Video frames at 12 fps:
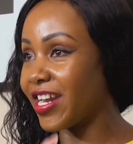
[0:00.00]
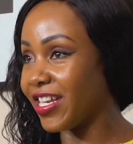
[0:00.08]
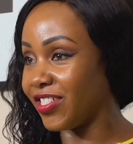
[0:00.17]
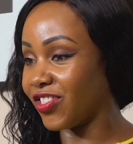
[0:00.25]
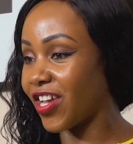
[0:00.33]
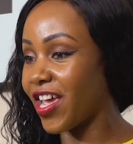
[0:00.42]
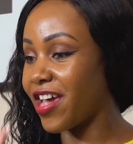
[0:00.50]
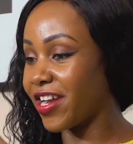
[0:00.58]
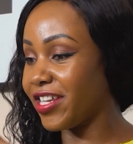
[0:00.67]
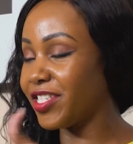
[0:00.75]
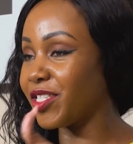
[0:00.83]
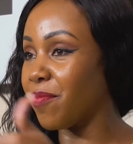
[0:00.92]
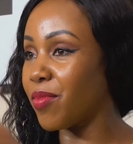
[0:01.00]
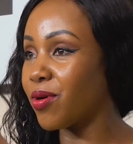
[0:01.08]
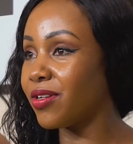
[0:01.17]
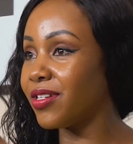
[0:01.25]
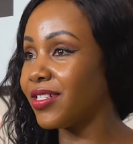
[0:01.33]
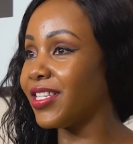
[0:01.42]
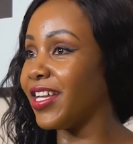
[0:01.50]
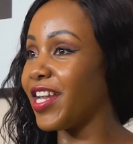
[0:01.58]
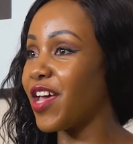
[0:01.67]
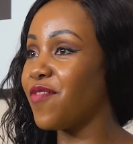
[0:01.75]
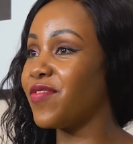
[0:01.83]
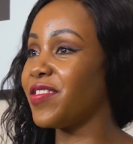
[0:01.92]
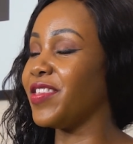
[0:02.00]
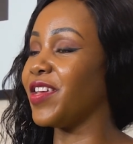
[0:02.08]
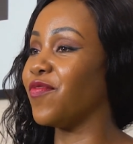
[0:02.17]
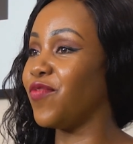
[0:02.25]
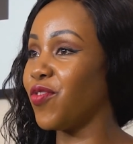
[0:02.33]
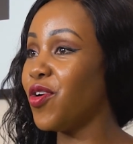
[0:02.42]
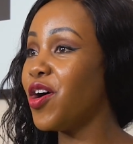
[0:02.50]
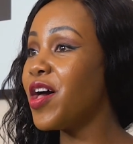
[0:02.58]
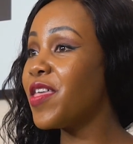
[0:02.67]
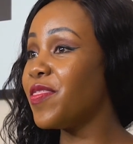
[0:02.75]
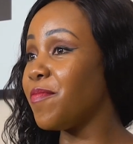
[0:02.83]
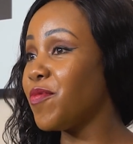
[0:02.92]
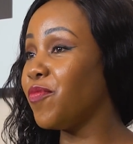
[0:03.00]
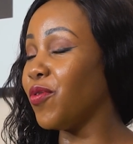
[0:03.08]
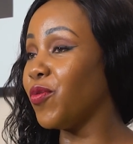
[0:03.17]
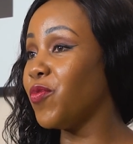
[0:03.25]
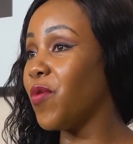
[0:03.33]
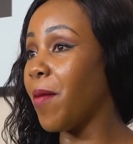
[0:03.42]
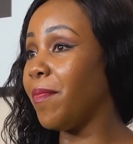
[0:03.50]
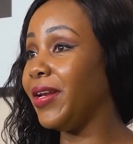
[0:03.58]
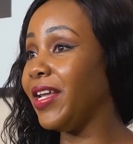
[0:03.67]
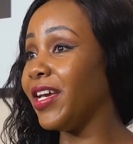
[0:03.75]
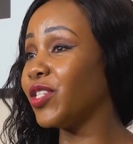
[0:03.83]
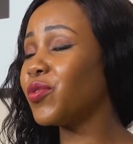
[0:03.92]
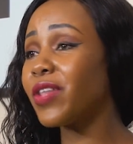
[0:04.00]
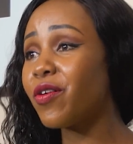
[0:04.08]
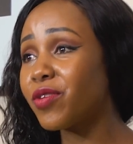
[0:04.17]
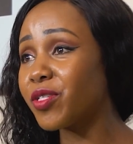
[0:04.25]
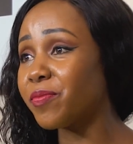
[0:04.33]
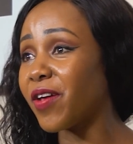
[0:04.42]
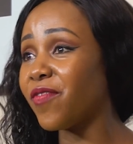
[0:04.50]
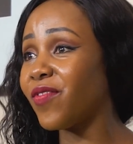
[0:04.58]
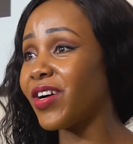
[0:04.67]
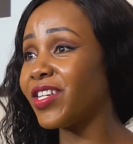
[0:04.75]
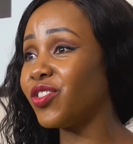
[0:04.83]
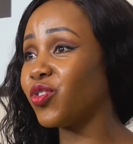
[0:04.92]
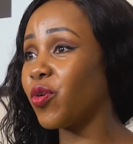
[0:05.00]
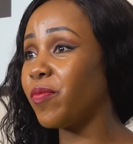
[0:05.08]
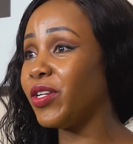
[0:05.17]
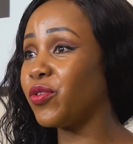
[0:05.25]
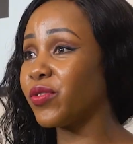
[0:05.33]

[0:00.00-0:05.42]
arrange the balls and everything for the people who are playing. So that was my first job. It